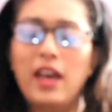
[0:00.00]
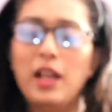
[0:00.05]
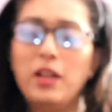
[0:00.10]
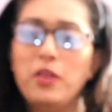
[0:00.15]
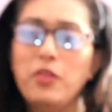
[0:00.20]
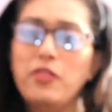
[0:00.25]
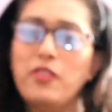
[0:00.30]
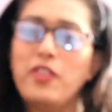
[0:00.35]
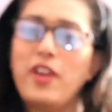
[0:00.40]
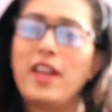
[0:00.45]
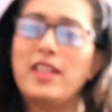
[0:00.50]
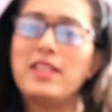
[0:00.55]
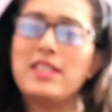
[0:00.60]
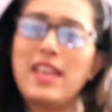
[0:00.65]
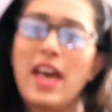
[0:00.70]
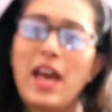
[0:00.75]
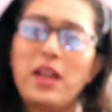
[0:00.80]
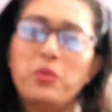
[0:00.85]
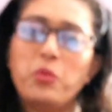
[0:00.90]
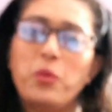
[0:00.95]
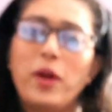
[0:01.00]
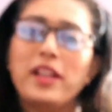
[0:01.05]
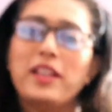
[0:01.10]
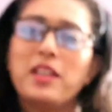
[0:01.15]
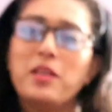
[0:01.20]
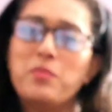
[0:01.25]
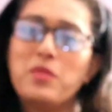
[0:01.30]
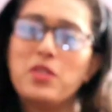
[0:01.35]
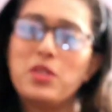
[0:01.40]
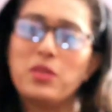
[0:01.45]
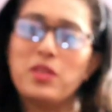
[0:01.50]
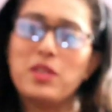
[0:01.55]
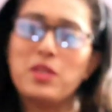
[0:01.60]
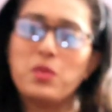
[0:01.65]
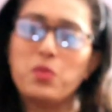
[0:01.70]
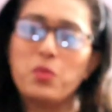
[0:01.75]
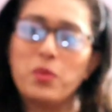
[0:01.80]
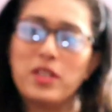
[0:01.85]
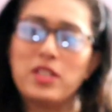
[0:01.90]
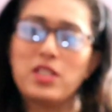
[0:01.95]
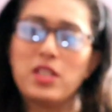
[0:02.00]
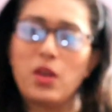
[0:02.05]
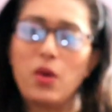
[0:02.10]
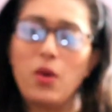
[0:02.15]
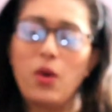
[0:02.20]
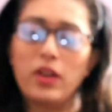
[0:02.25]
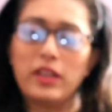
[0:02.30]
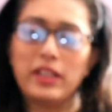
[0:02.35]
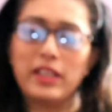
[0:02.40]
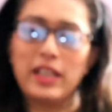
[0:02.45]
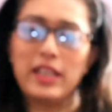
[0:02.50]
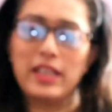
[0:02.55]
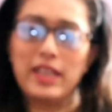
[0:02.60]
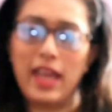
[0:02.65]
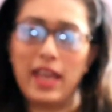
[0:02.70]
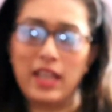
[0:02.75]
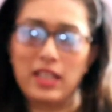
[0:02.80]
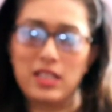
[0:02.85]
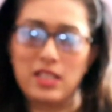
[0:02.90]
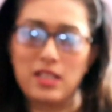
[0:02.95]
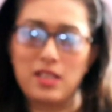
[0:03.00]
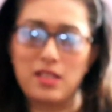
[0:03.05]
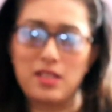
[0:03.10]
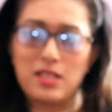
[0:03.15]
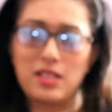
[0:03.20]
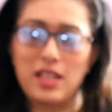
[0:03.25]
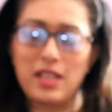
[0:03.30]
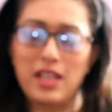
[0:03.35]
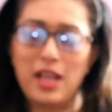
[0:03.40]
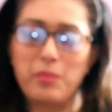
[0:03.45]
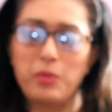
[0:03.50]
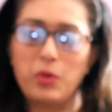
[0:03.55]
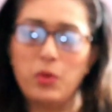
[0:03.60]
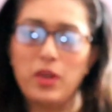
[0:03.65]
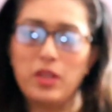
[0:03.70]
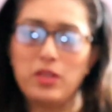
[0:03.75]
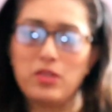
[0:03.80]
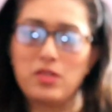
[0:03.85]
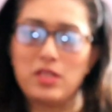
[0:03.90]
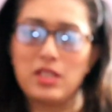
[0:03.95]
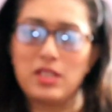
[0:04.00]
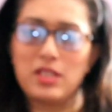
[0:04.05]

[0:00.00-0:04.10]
Hello friends, and welcome to this video on connectors that I'm going to